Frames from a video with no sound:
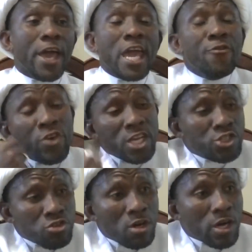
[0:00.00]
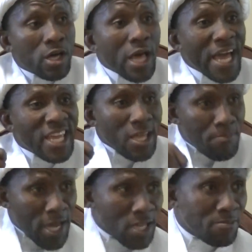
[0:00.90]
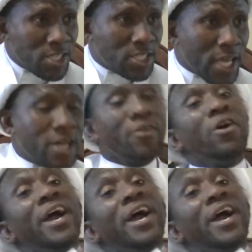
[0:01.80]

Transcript: If he struggled and he made a mistake,